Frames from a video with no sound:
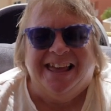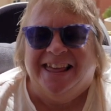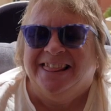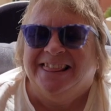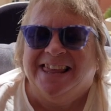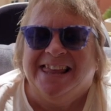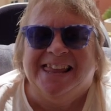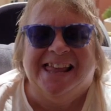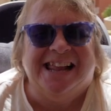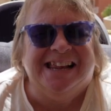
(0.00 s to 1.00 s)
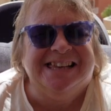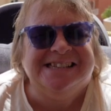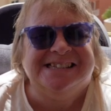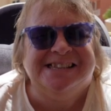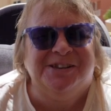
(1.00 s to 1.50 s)
then I
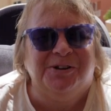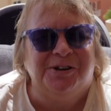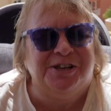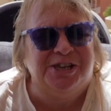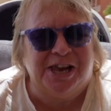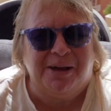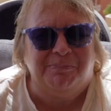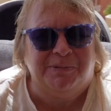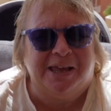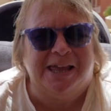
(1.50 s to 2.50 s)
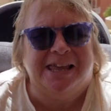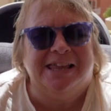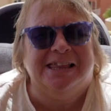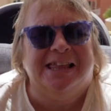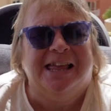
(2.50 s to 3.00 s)
listen to a chapter
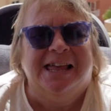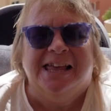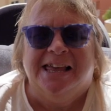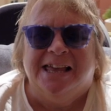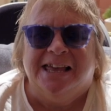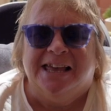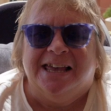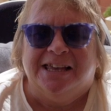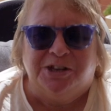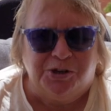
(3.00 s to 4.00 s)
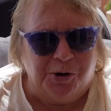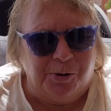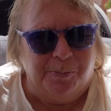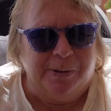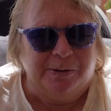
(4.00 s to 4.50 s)
in
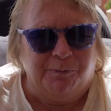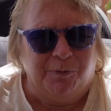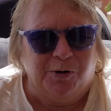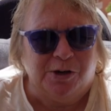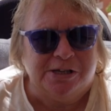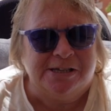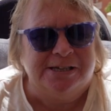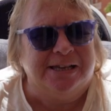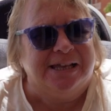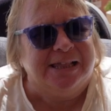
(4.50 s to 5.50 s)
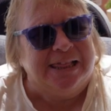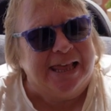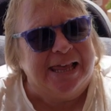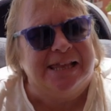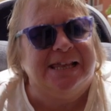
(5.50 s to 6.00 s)
German first and
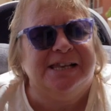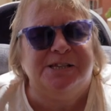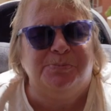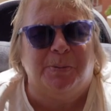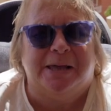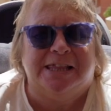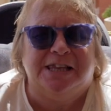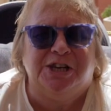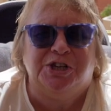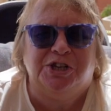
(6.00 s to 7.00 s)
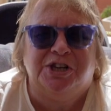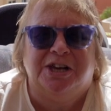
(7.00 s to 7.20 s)
then in Spanish.